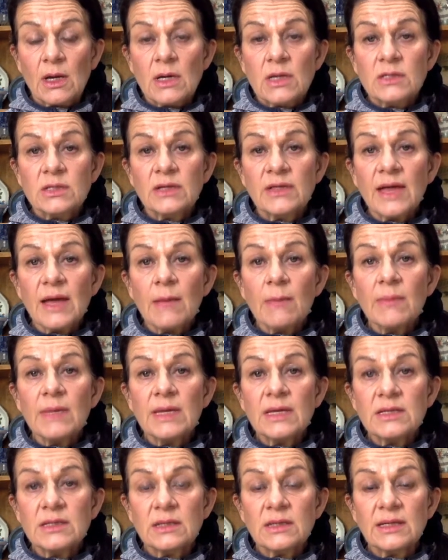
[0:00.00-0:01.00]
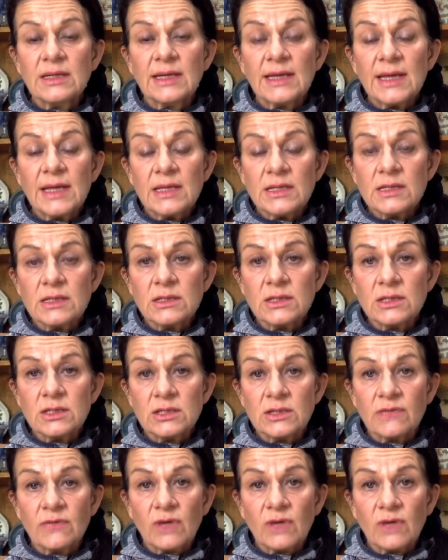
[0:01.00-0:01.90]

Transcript: So that means that the incidence of